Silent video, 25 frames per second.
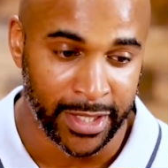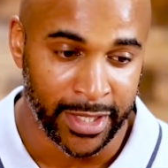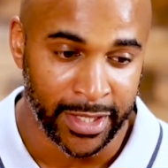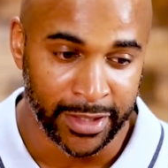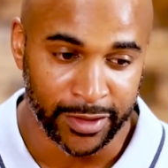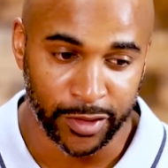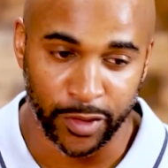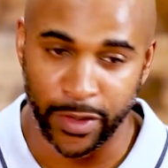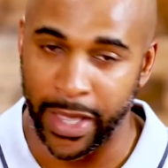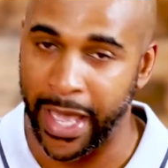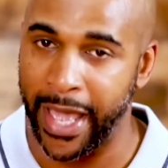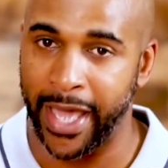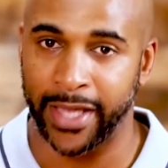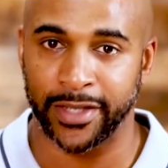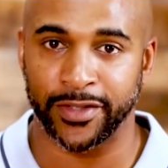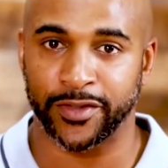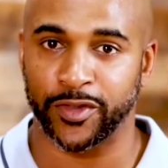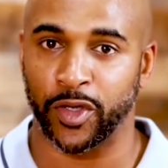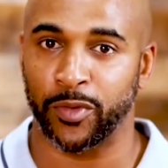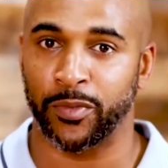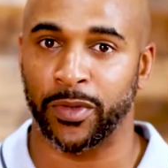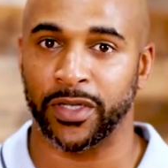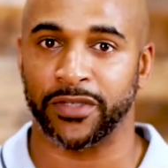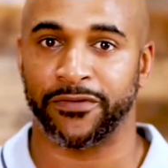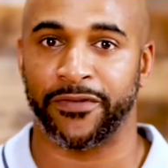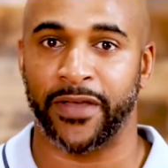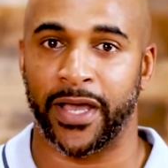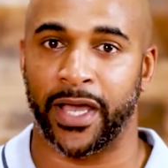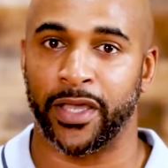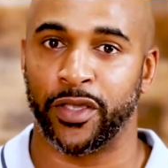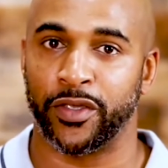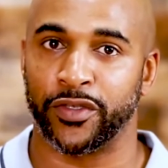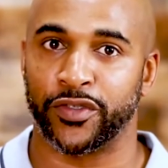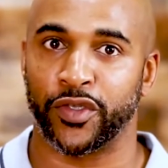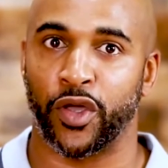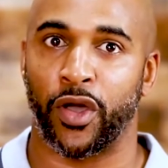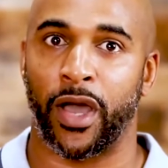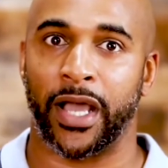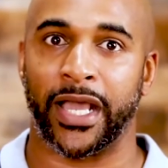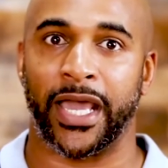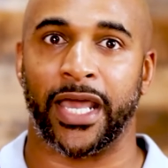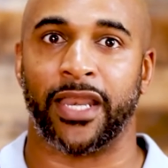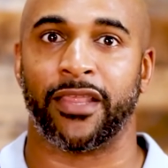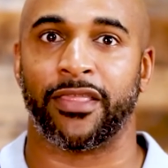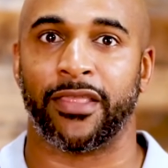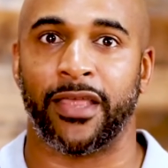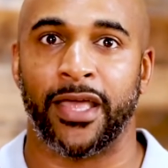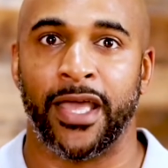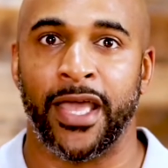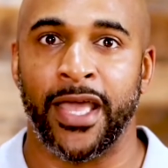So you're adding so much value. So I
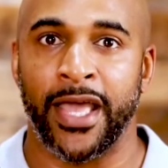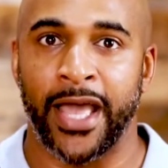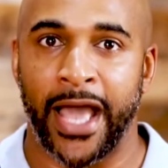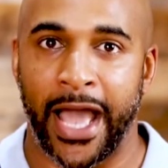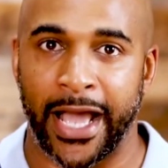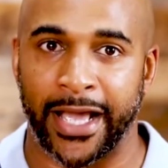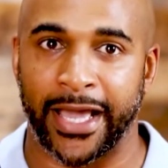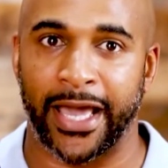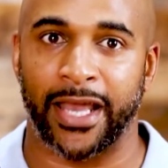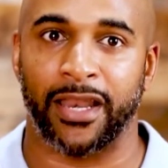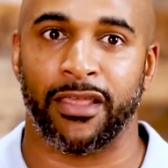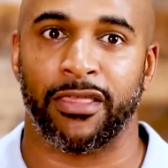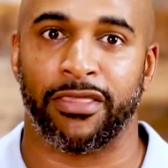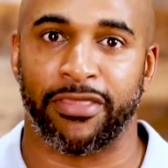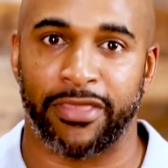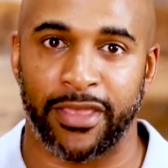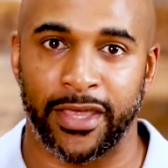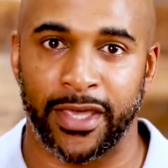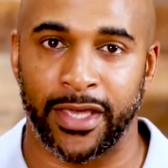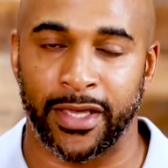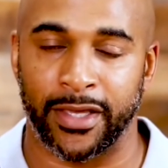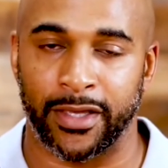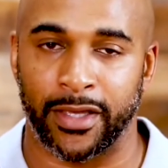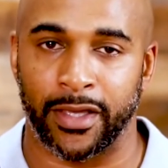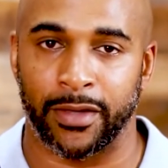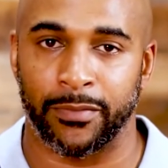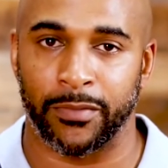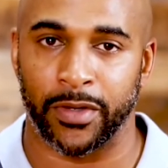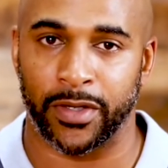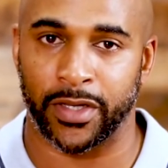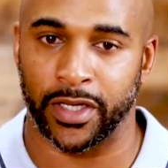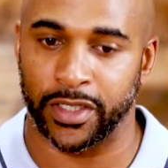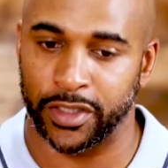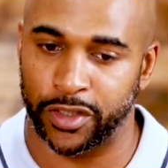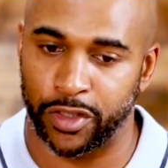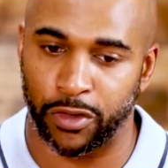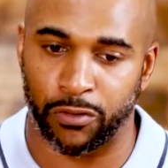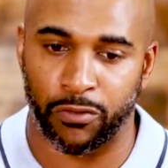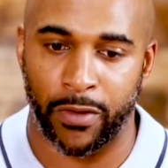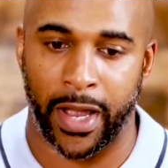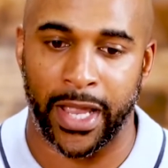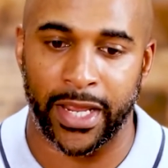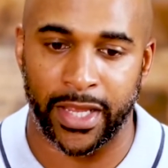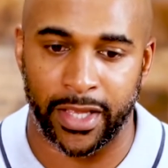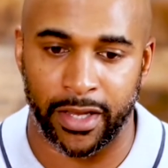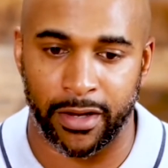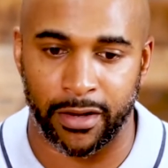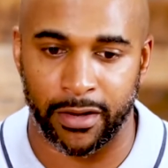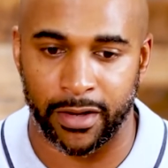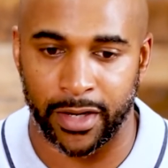gotta think, because you're right
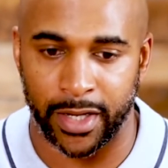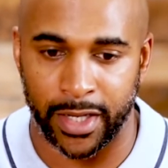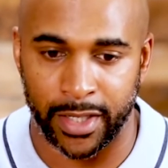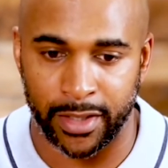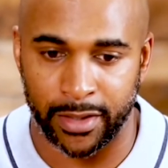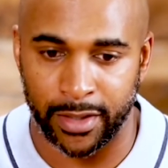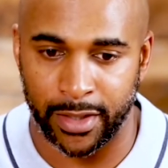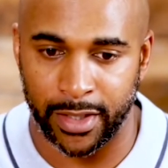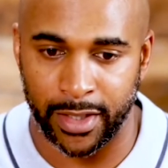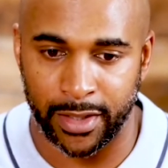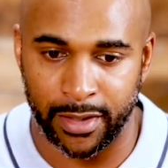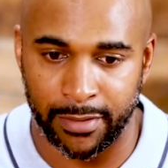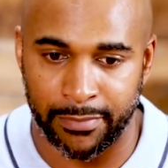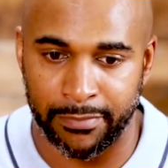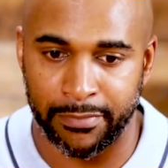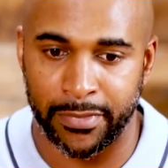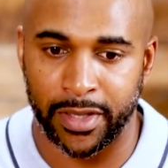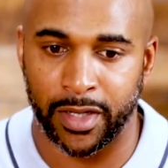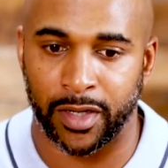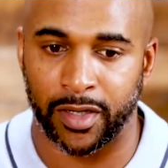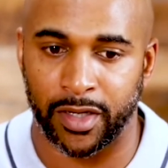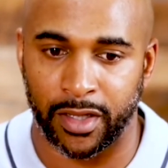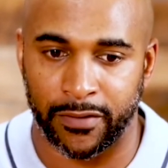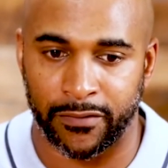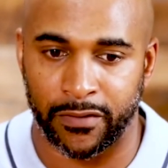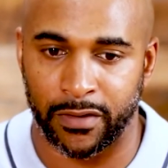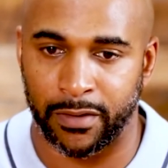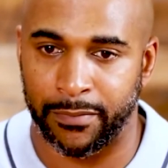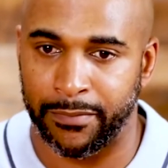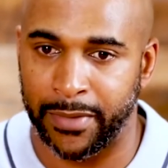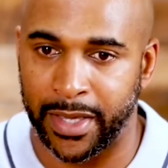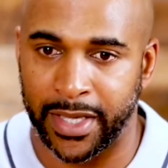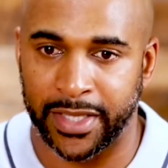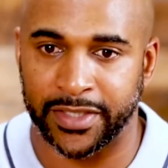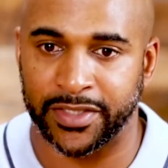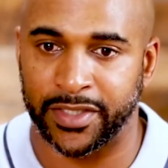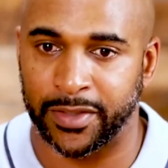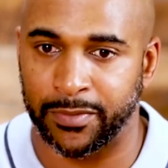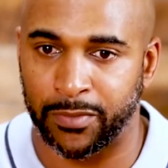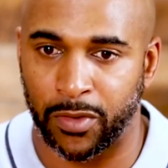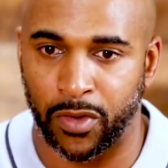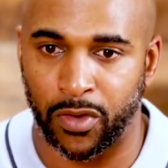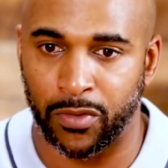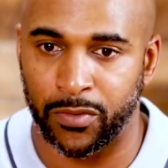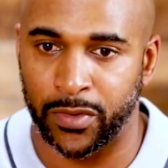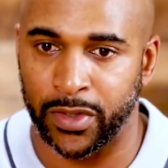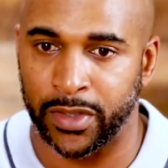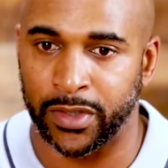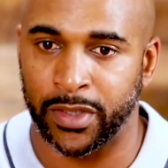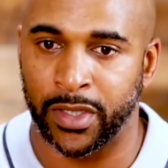here in the middle of an amazing
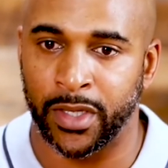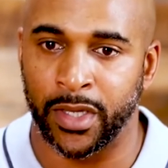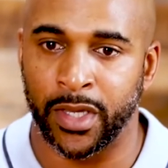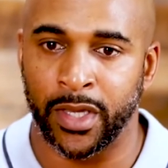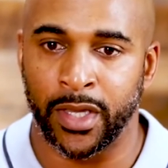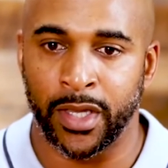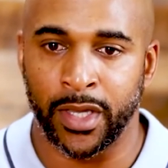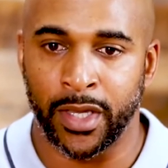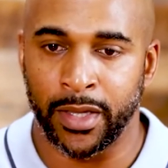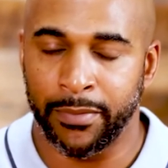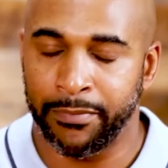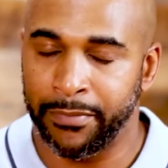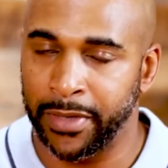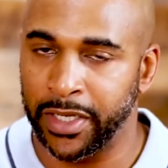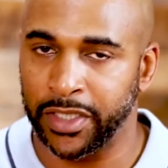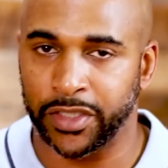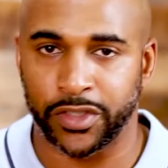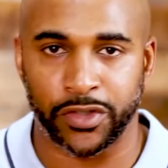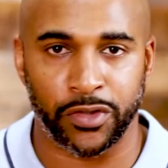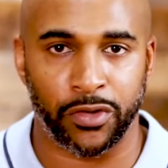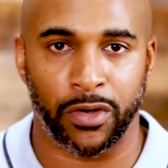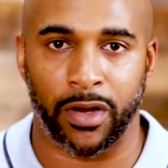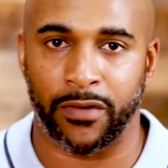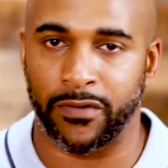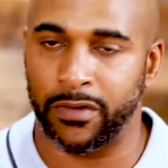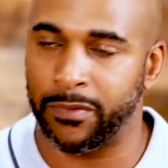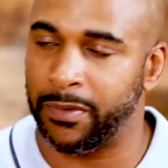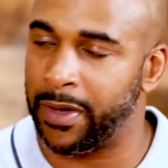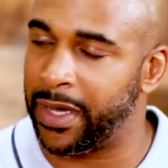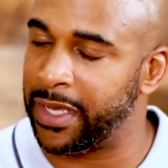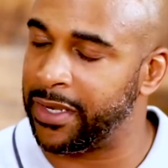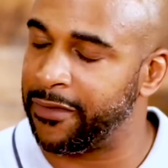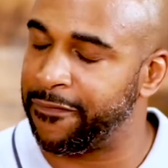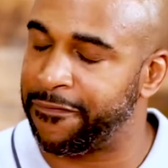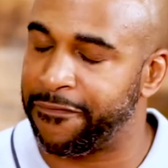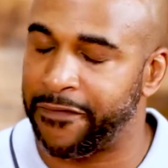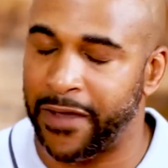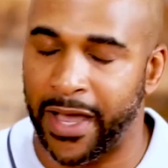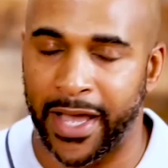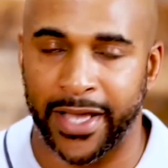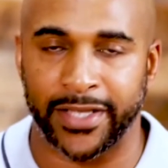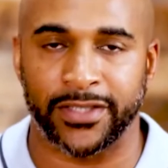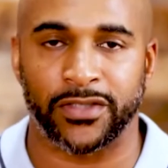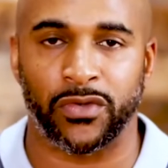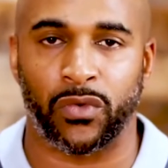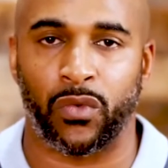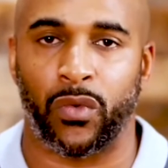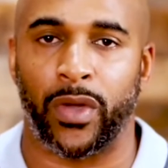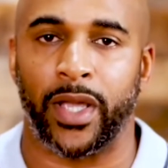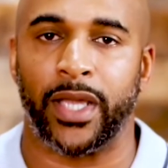moment. Make sure everybody finds
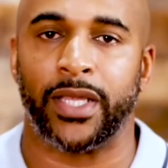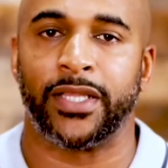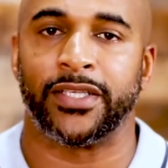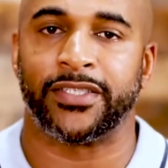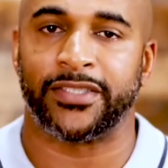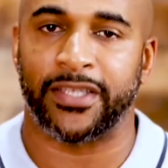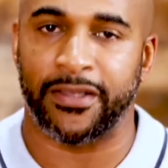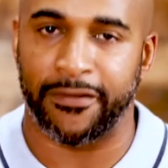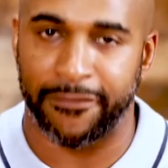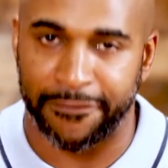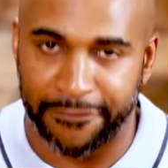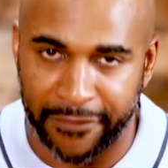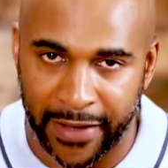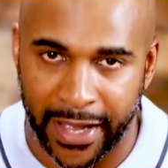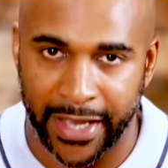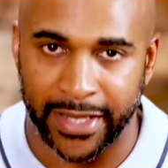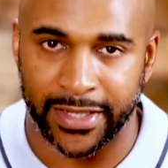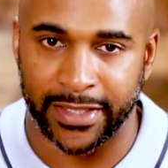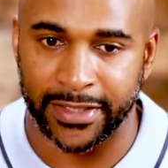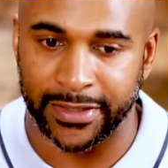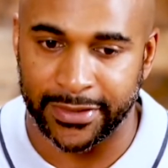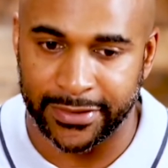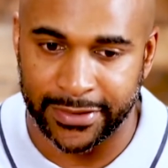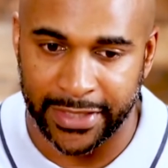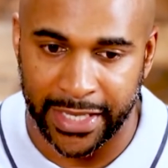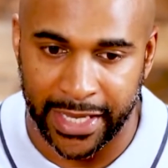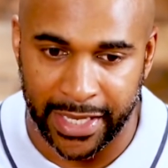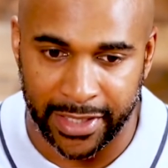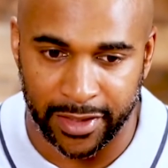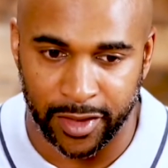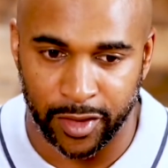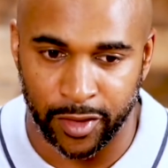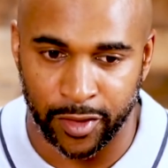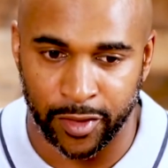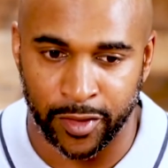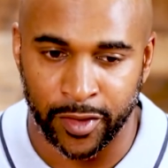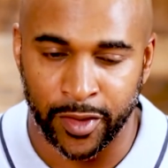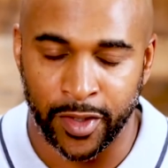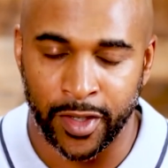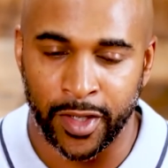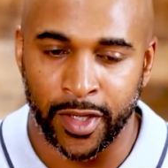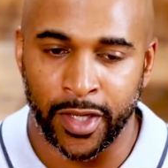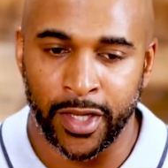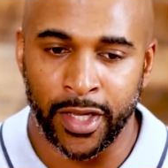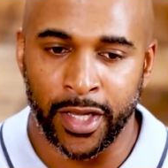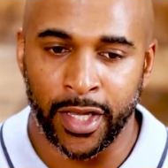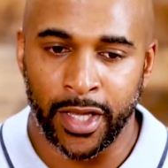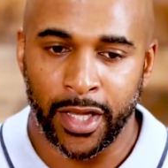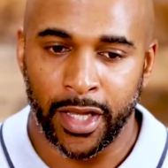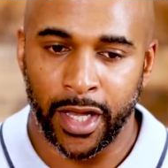a way to see Finding Sandler.
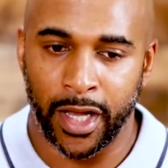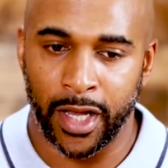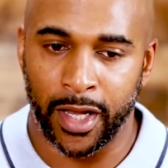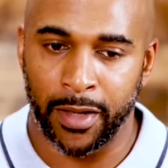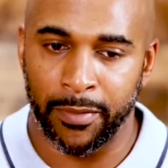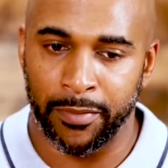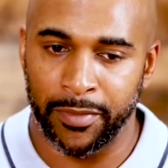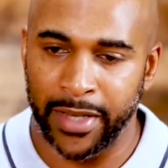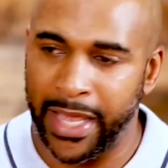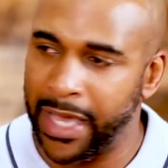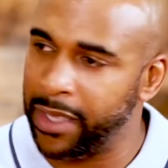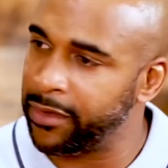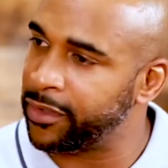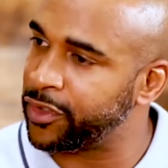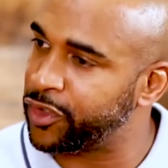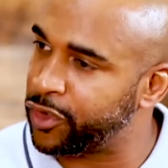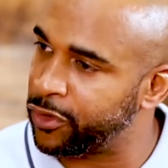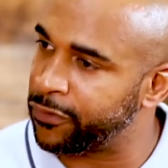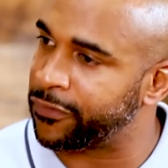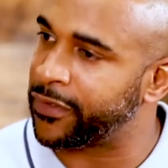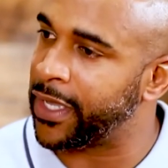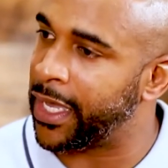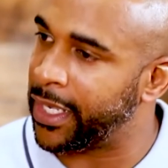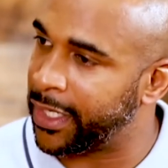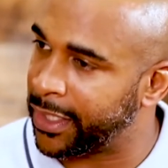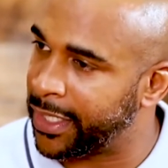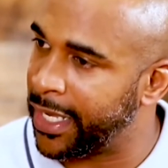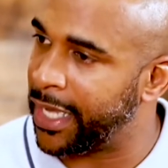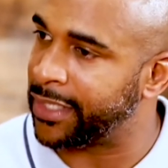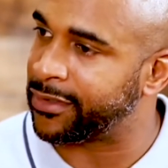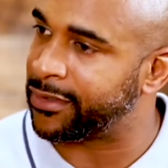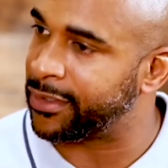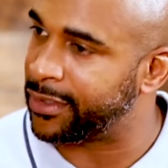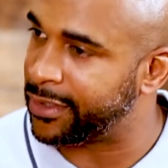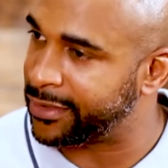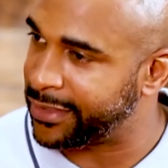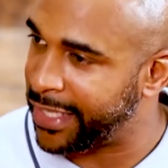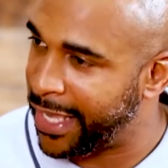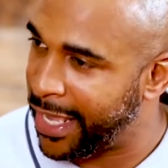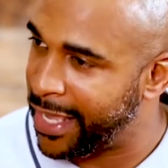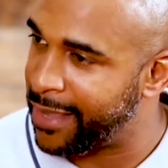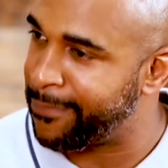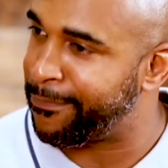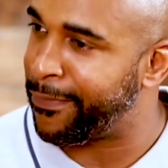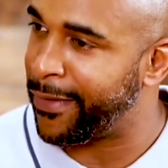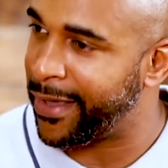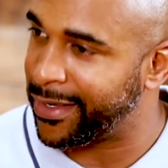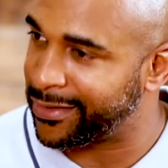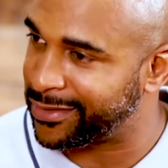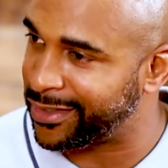Now that you've kind of got to this
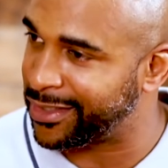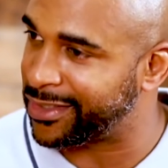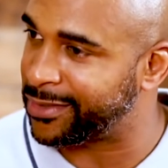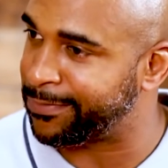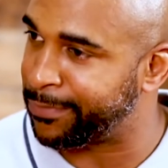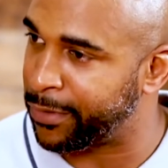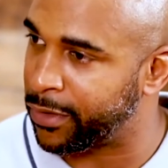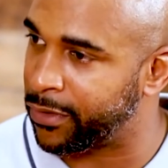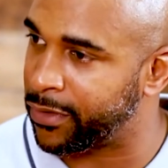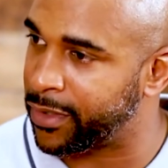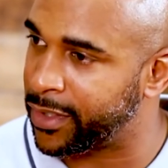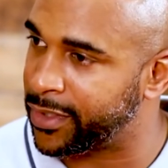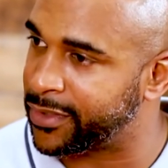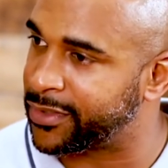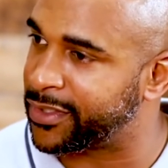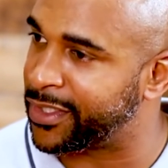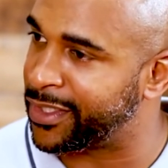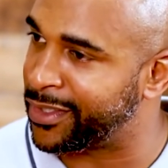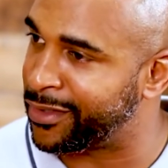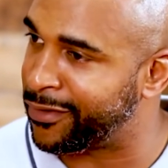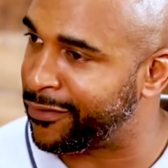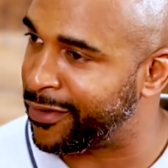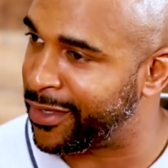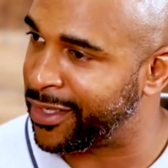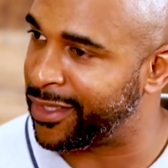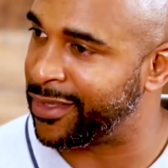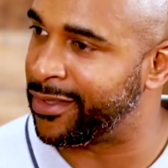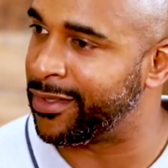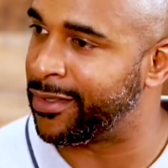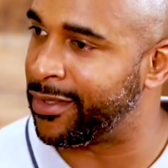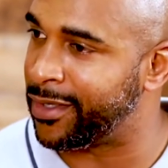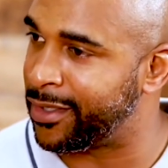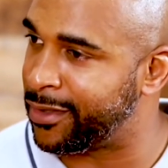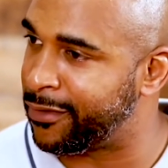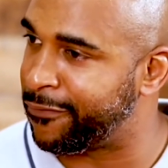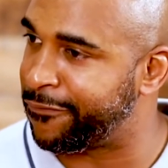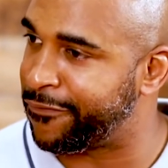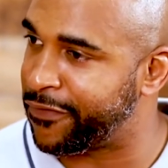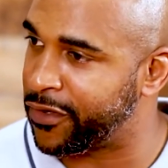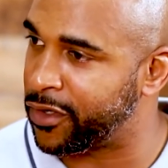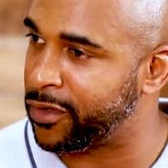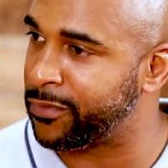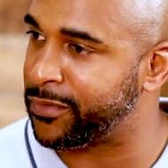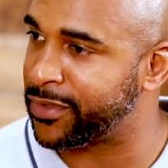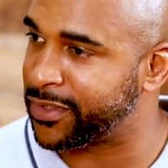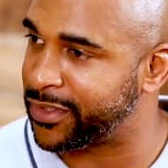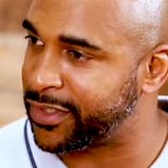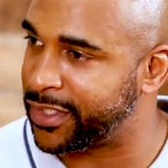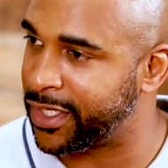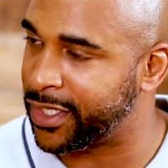apex experience and the film
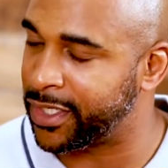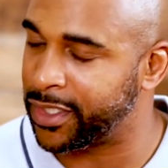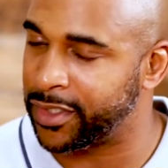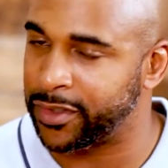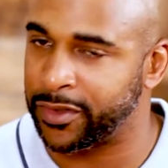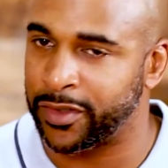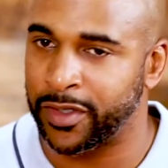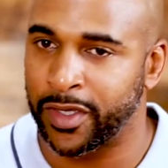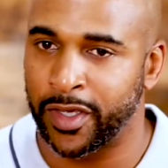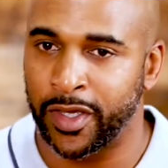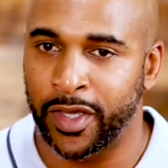is done,